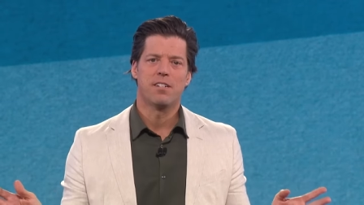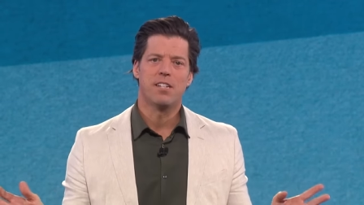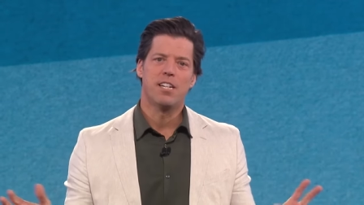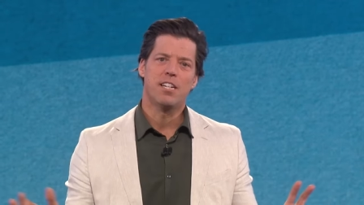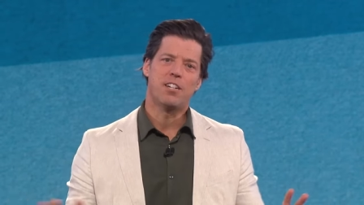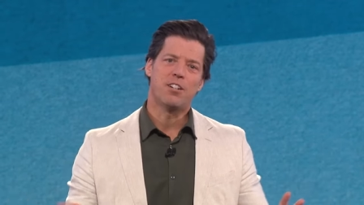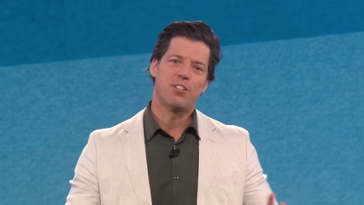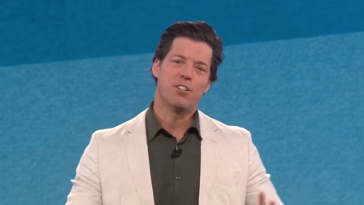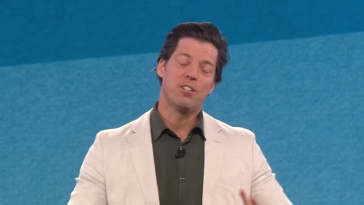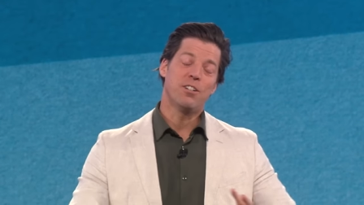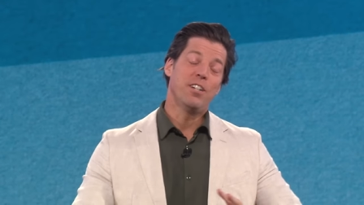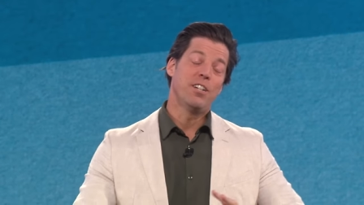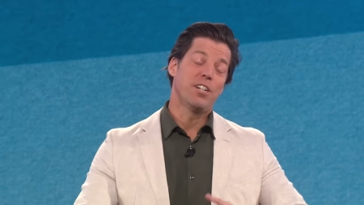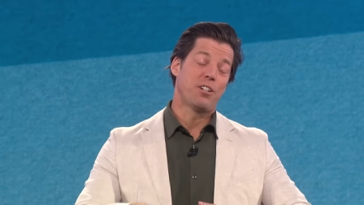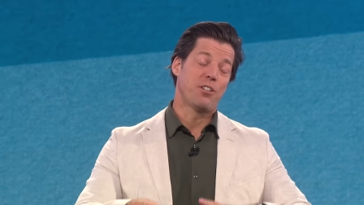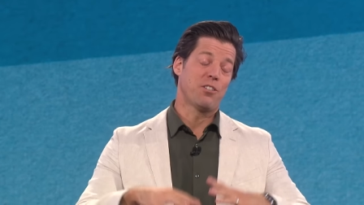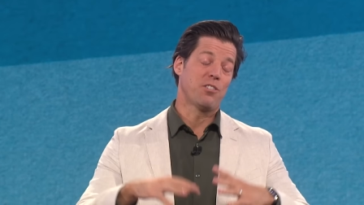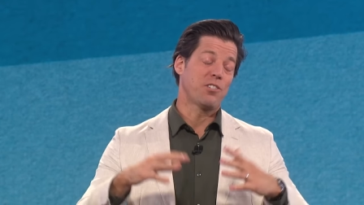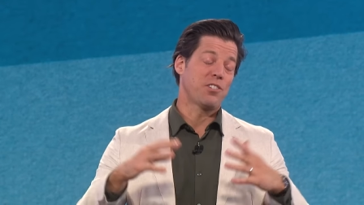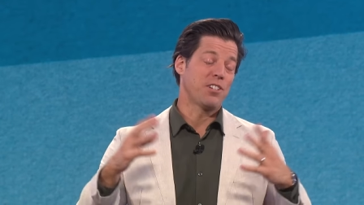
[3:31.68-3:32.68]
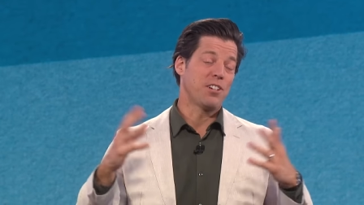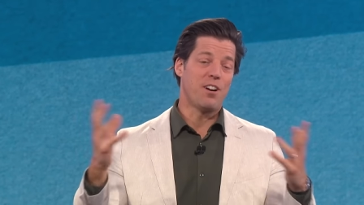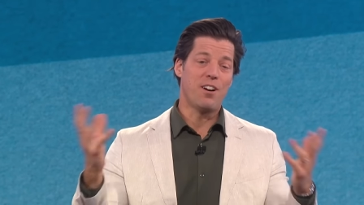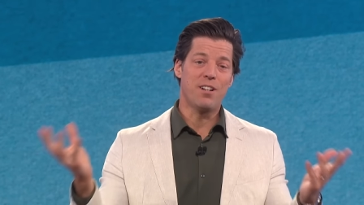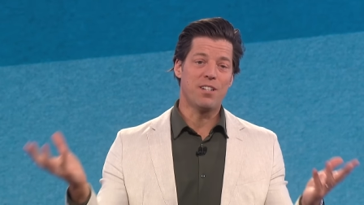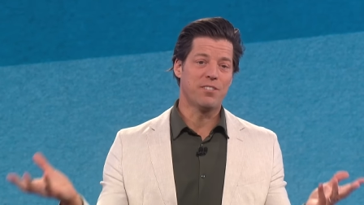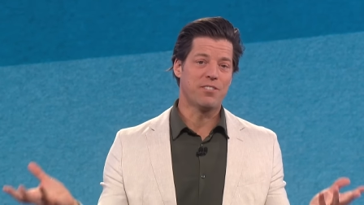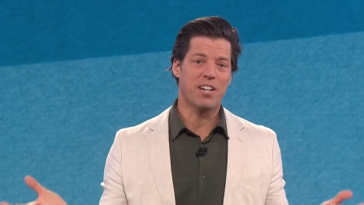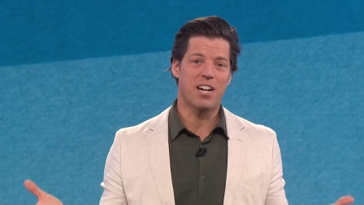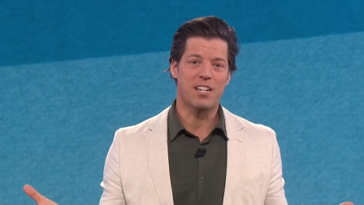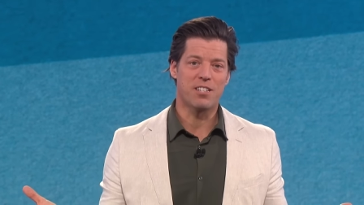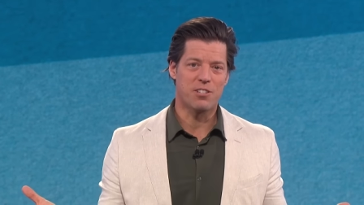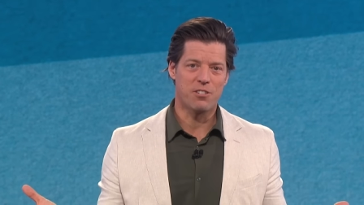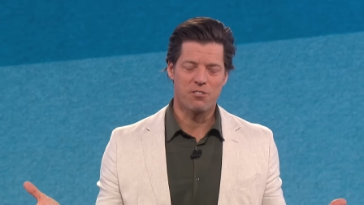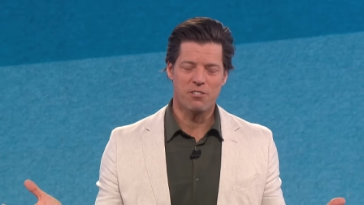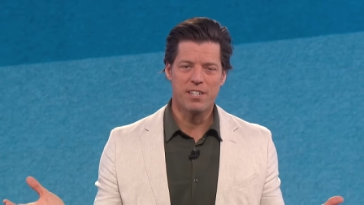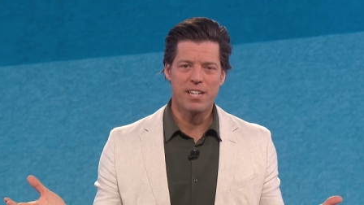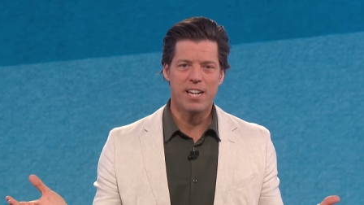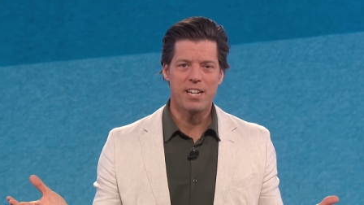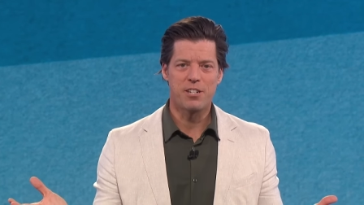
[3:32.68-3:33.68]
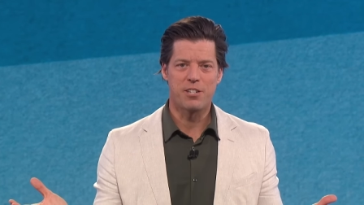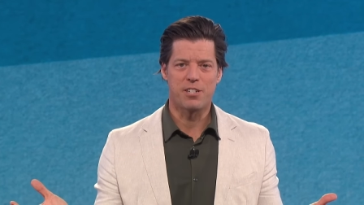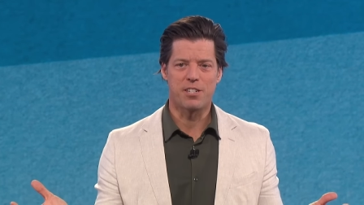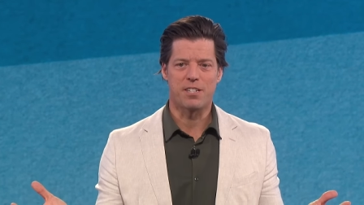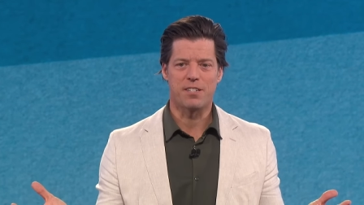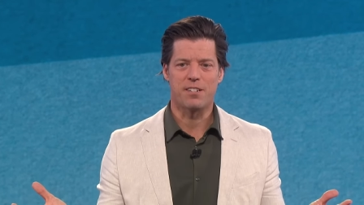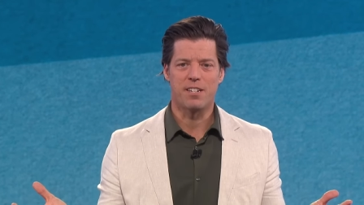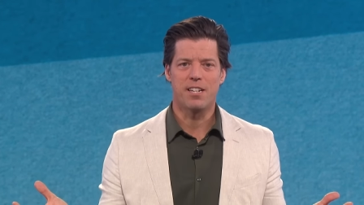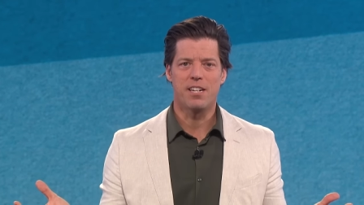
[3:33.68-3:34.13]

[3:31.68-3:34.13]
It occurs in all of God's creation.